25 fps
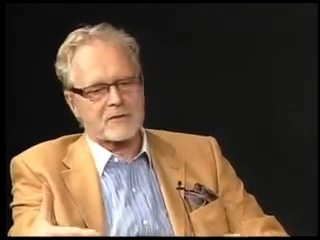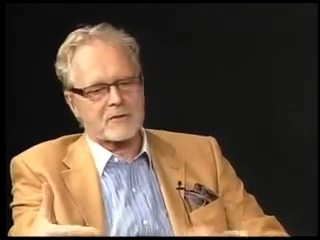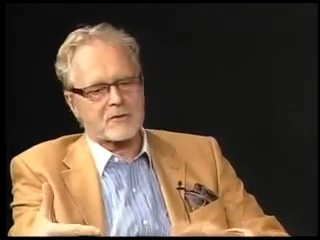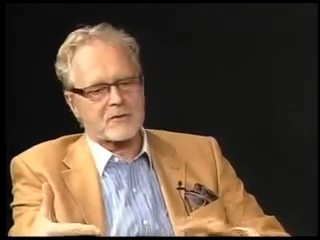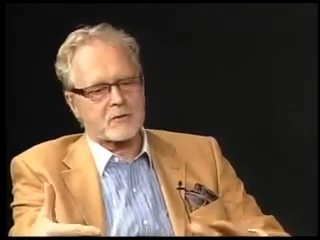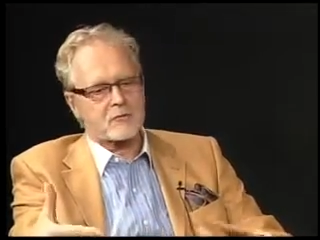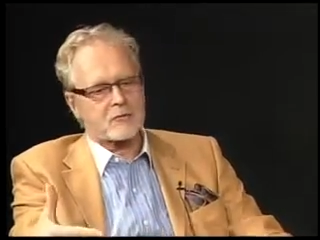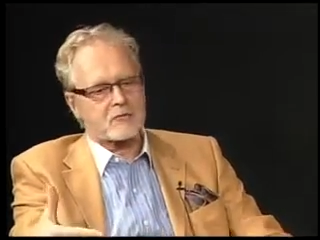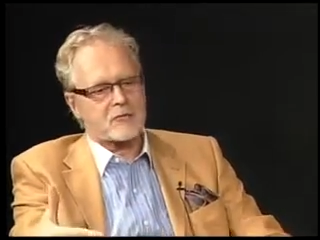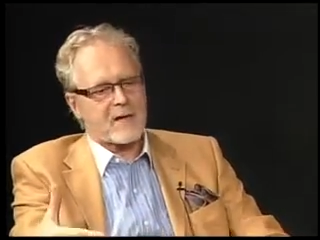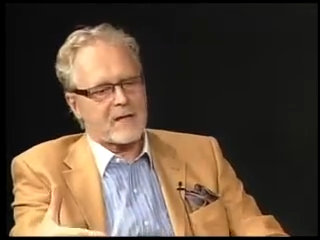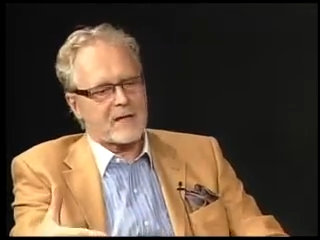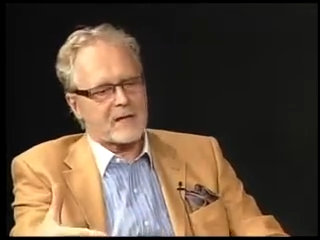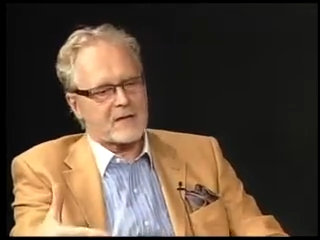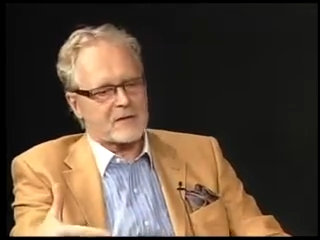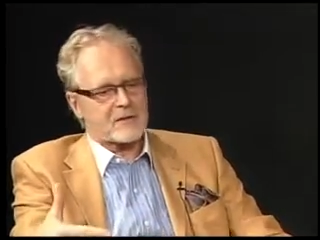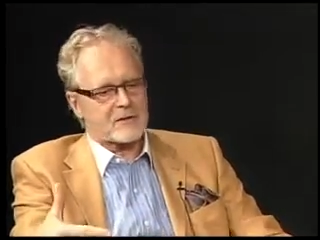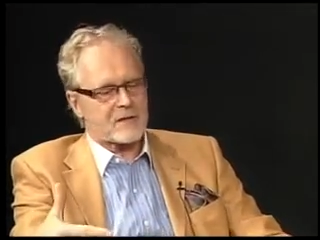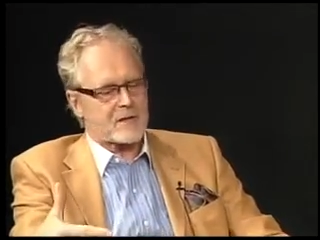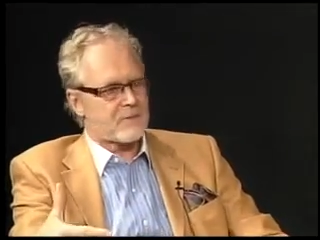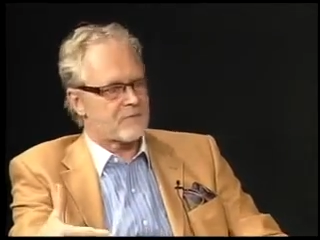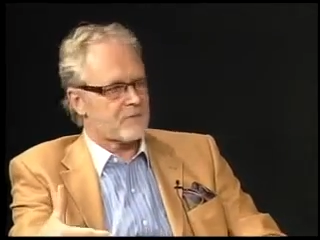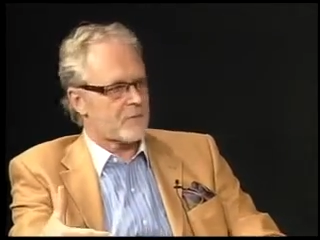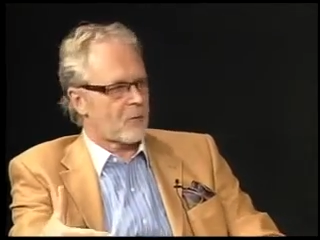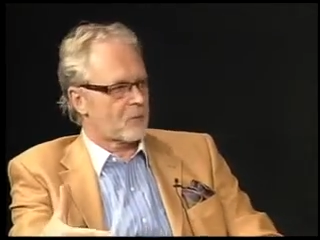strange
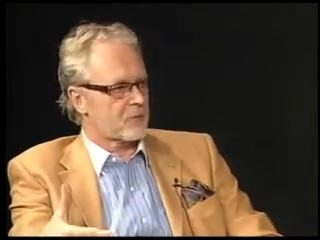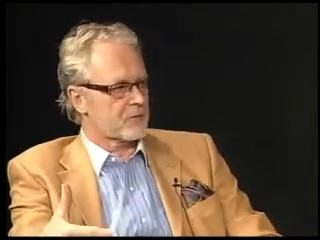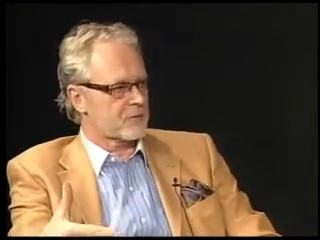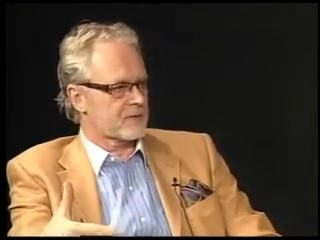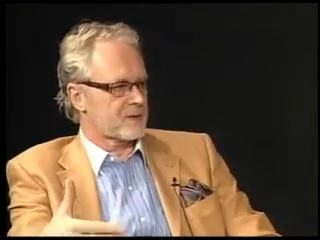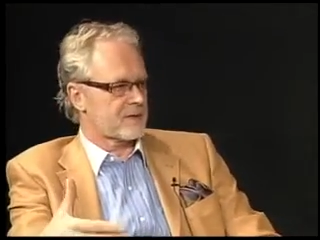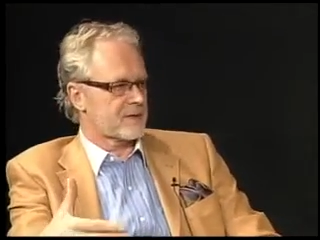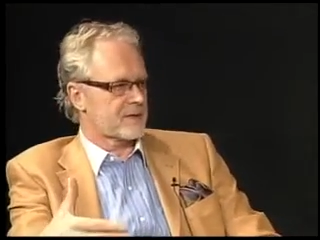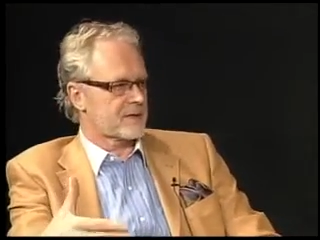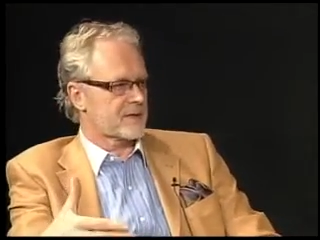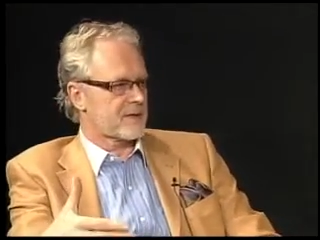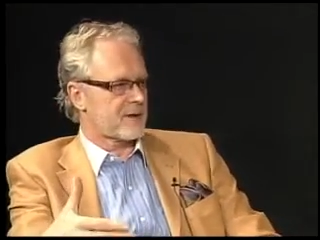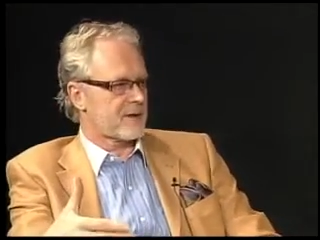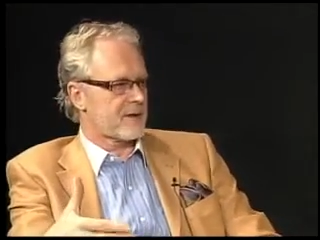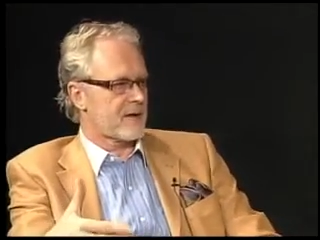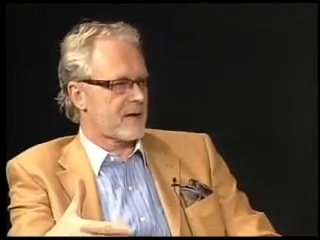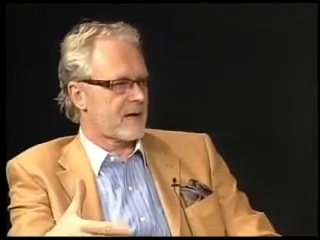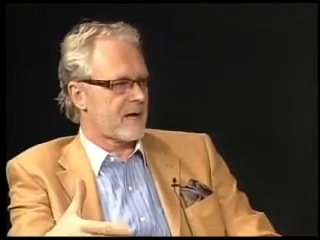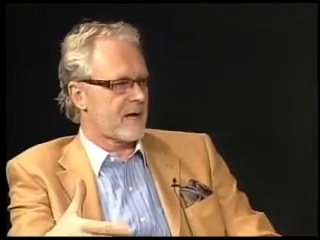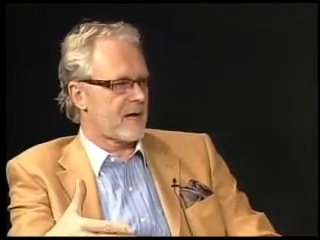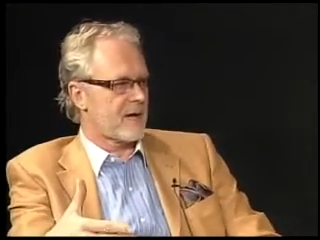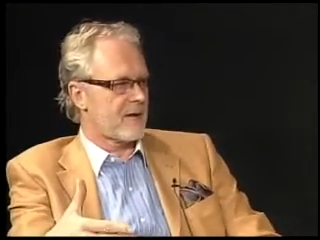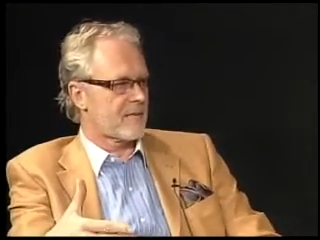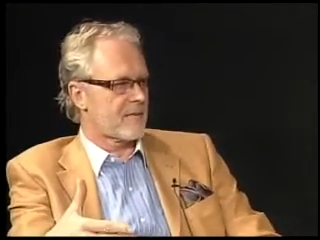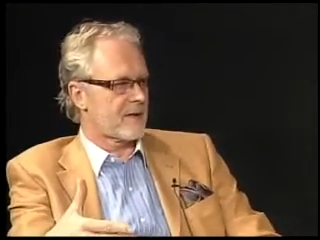emotions they
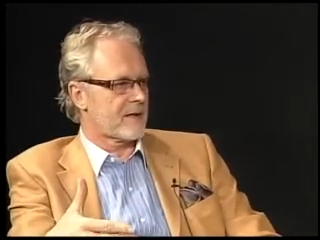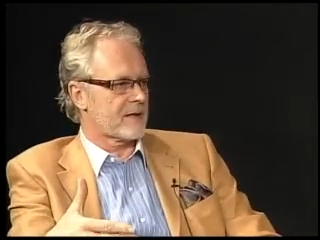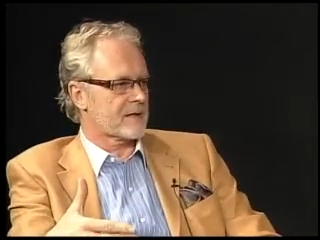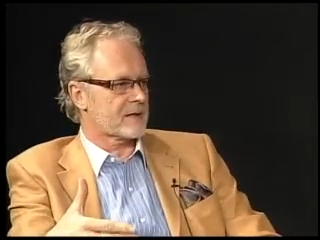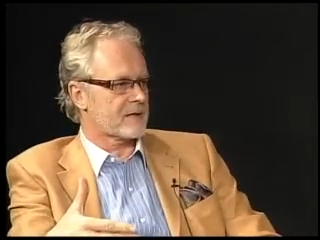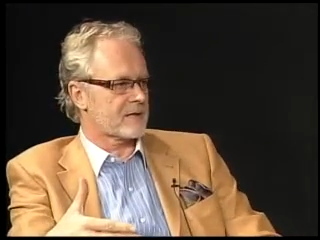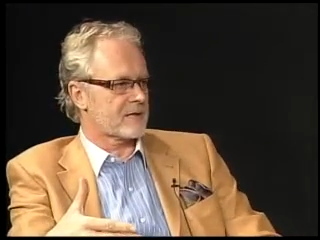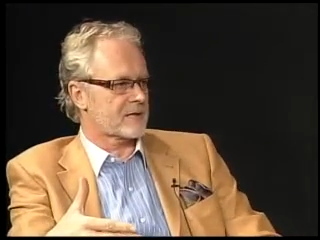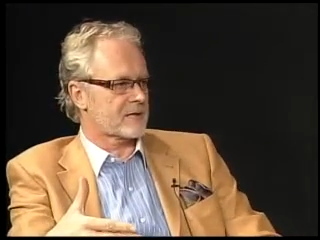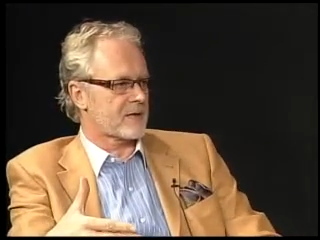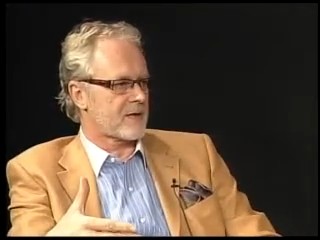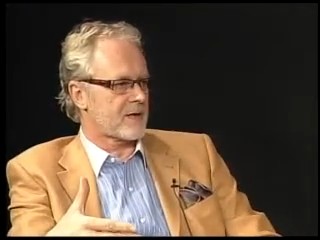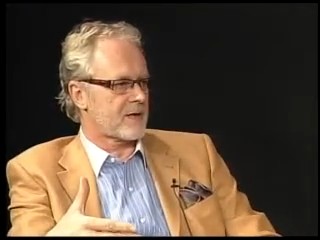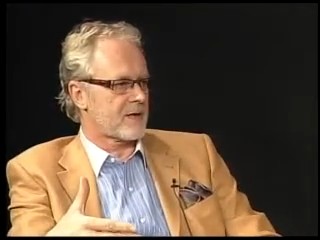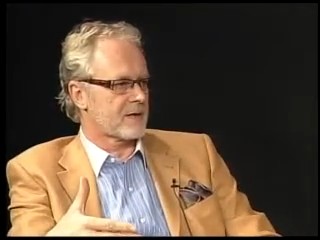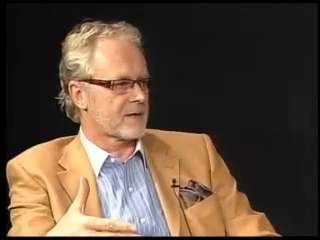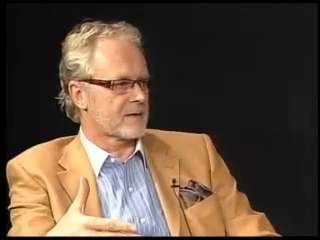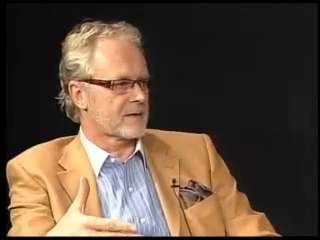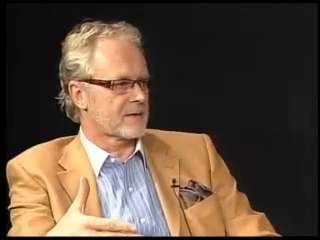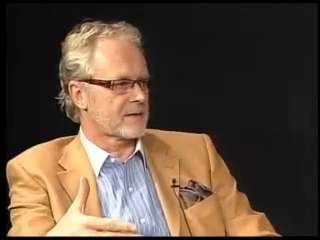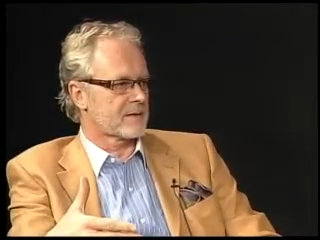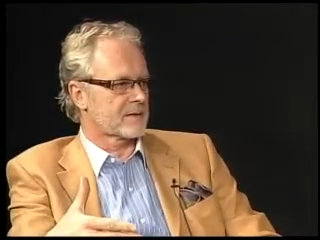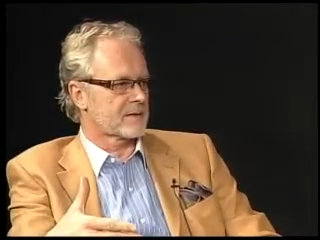have as a child.